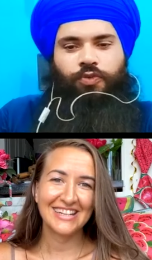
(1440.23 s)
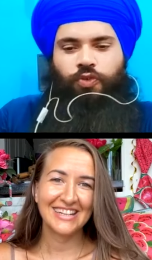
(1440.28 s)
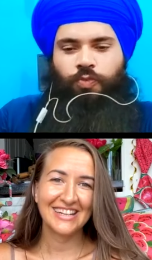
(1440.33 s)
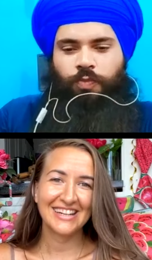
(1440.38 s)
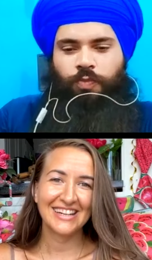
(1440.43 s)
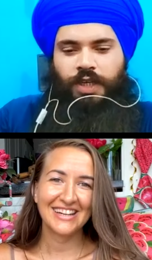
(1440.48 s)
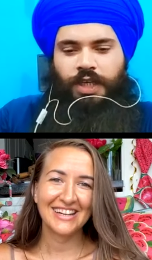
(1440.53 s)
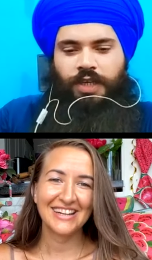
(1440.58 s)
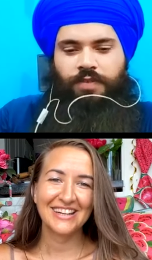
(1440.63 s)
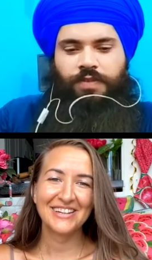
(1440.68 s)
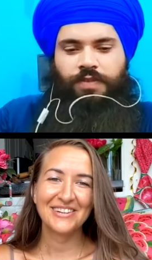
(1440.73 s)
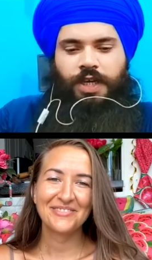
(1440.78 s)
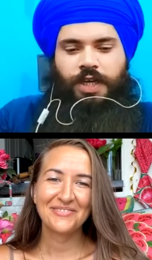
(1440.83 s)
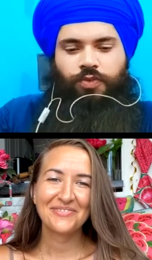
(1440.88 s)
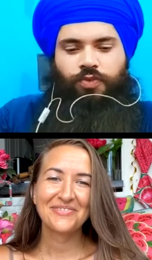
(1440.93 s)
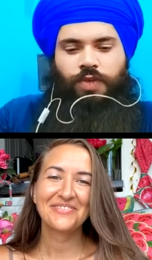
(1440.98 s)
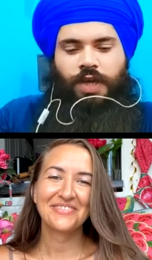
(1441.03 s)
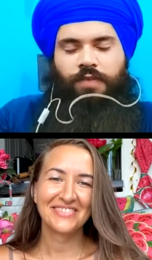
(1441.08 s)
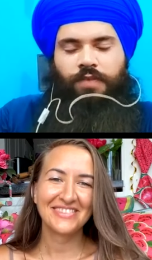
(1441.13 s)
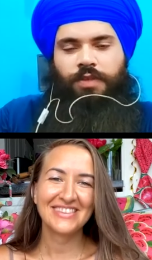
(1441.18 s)
Speaker 1: Do you
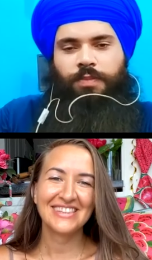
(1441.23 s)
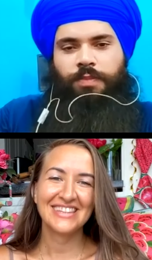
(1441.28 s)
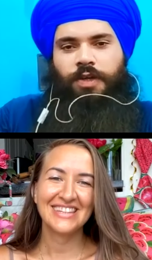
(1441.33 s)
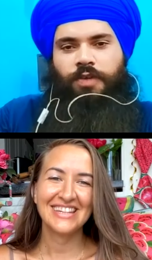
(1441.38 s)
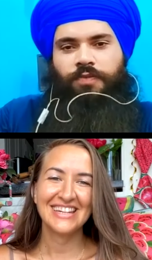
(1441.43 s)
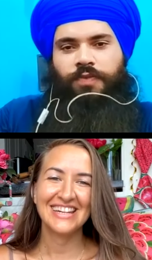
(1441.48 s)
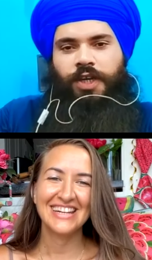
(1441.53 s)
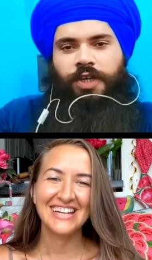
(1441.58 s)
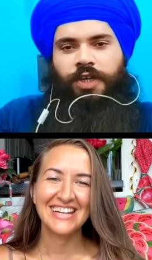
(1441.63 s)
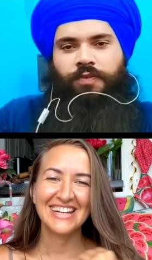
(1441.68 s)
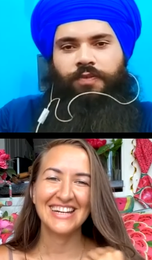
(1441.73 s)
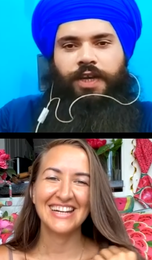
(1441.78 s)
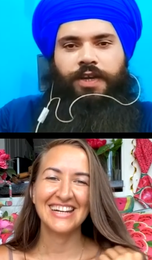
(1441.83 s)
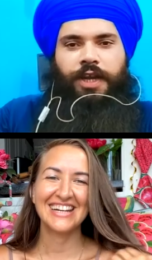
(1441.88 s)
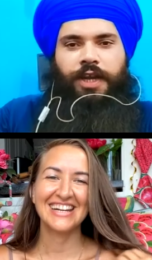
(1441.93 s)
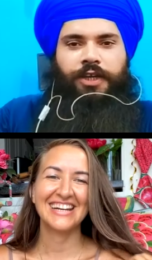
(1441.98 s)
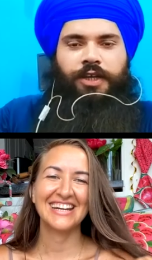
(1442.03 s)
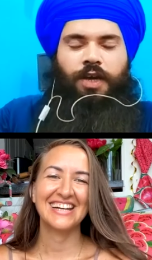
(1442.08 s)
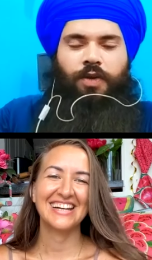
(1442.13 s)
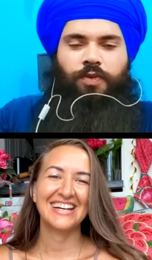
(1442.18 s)
believe that you have the
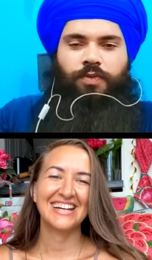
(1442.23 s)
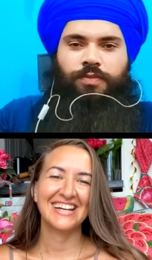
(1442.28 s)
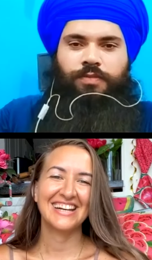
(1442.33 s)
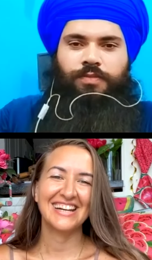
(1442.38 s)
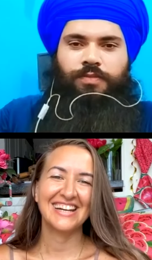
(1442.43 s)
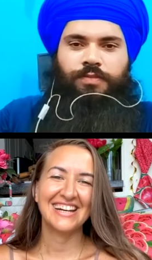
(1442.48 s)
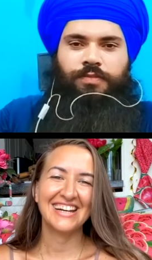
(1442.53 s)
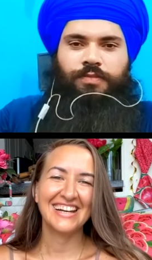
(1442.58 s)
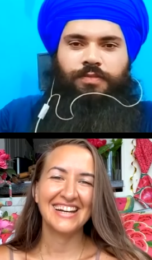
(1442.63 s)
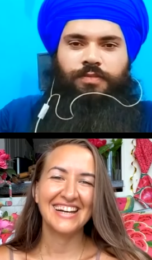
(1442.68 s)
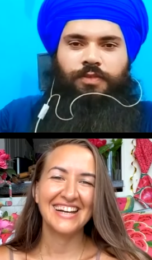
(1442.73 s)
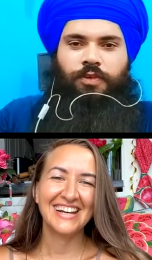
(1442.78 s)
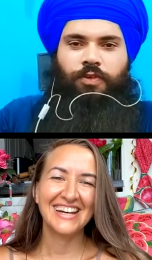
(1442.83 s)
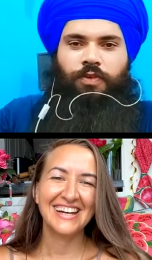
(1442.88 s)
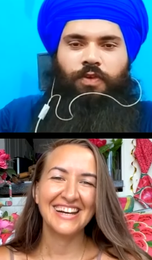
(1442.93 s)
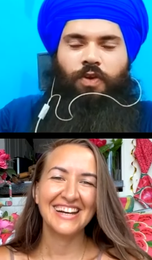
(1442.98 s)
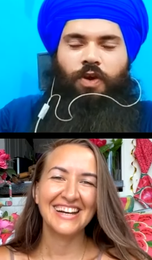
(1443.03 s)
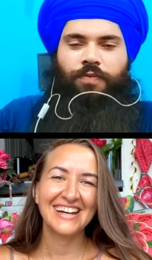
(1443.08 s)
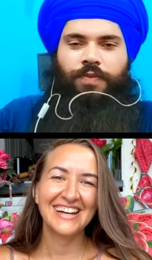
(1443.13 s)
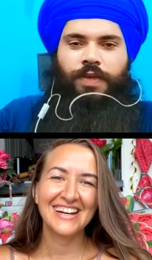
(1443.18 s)
perfect weight right now
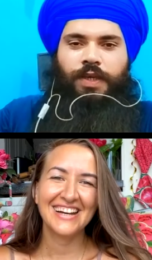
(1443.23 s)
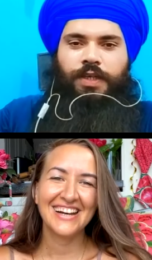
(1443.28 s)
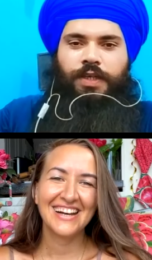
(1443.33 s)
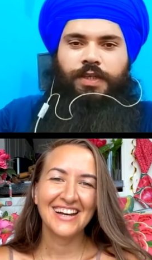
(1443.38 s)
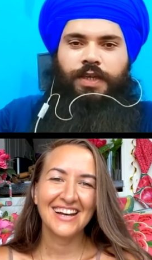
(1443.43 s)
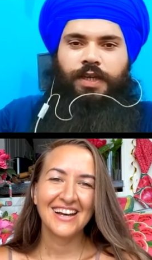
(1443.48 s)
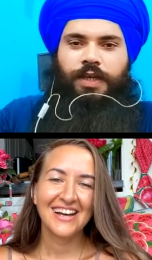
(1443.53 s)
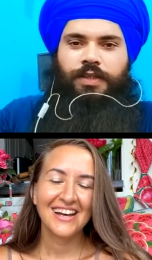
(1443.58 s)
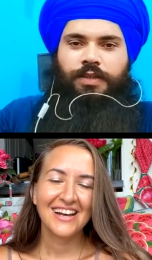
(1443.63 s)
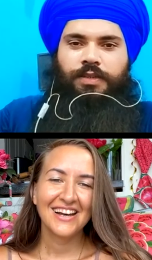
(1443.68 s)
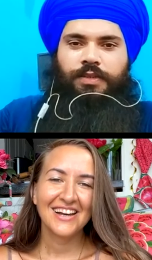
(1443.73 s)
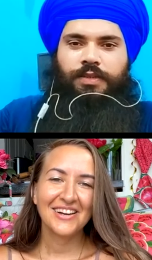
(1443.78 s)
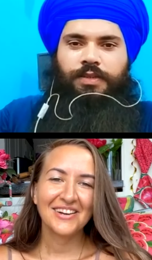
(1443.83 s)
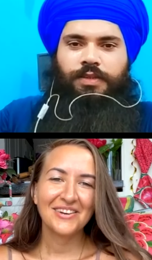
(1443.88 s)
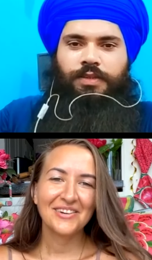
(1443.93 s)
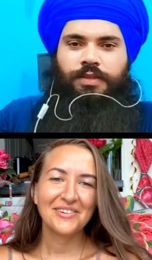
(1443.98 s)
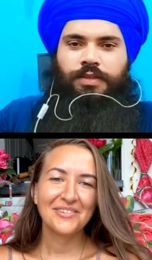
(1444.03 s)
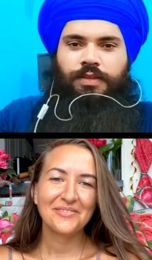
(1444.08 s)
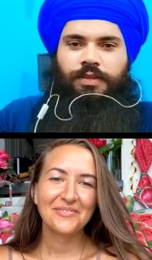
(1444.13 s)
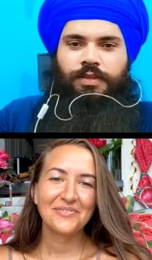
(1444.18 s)
on raw vegan diet?
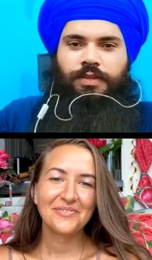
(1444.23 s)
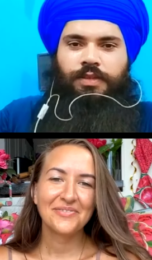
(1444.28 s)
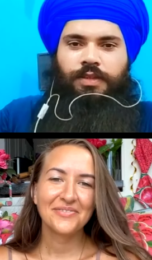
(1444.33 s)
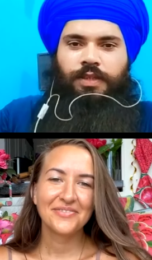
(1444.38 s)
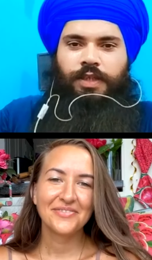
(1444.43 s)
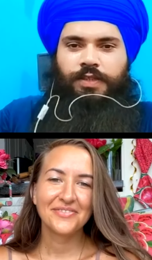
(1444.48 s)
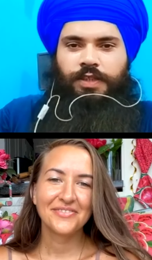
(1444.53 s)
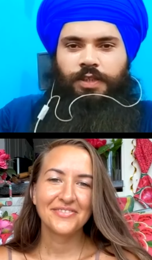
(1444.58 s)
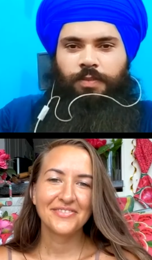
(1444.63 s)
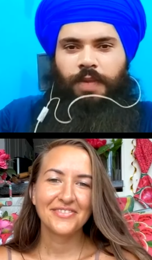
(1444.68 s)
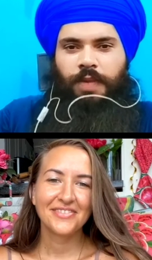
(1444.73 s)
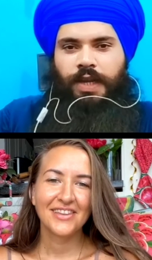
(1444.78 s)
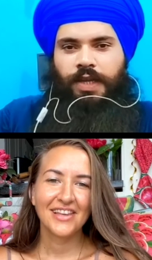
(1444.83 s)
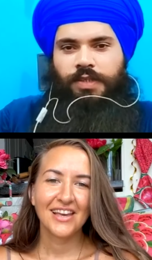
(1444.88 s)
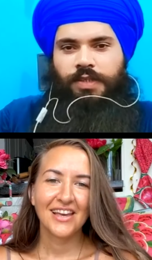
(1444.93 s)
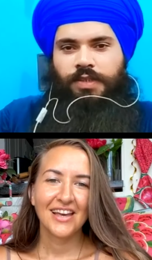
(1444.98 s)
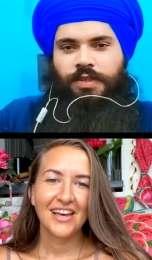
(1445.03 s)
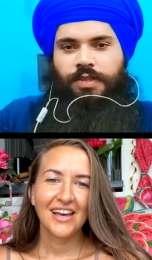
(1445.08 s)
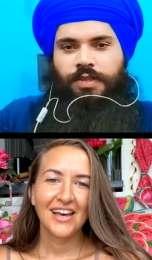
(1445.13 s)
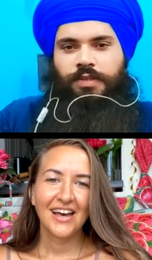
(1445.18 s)
Is it
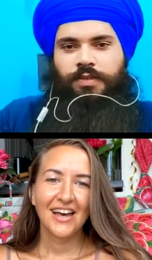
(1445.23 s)
balanced?